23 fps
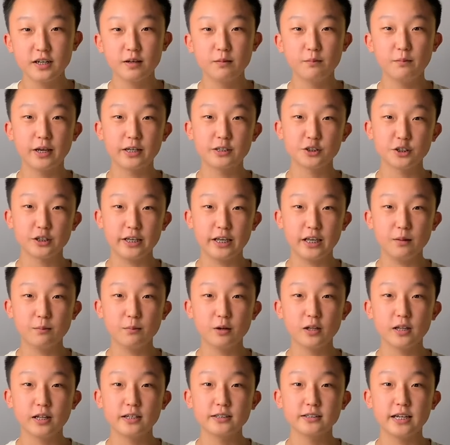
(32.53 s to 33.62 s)
make sure to
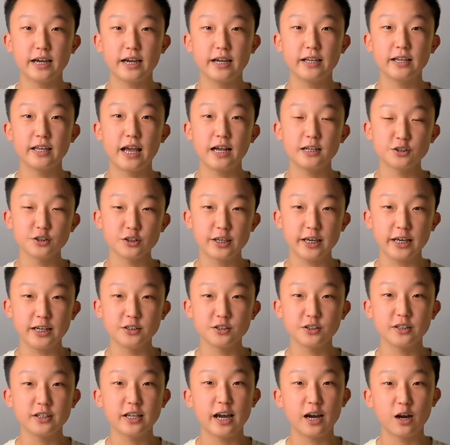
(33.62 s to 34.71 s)
email us at
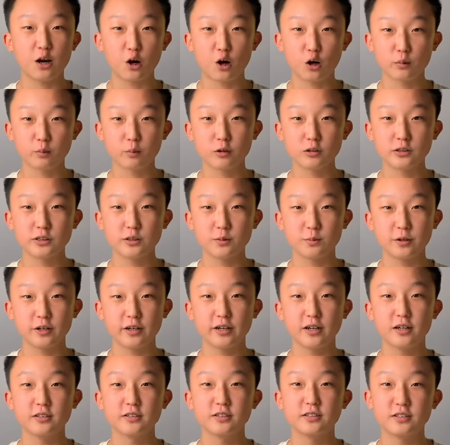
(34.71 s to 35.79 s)
education at
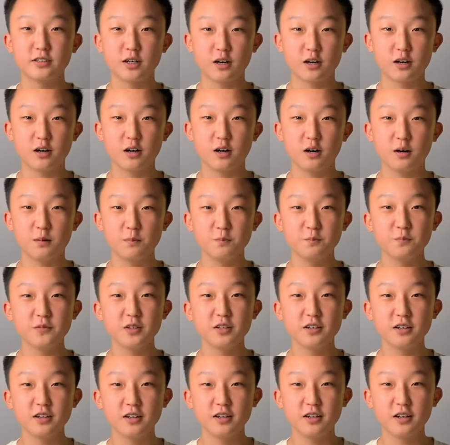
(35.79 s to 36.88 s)
cardboardsuperheroes.com.
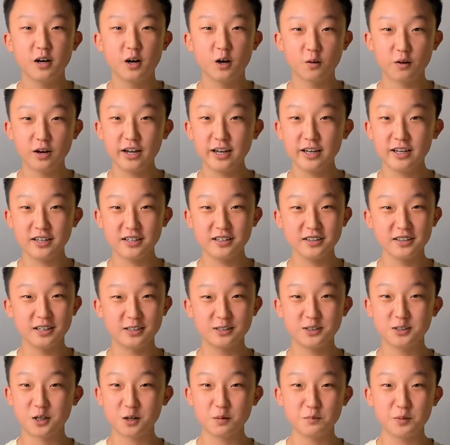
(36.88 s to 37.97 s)
All right, let's start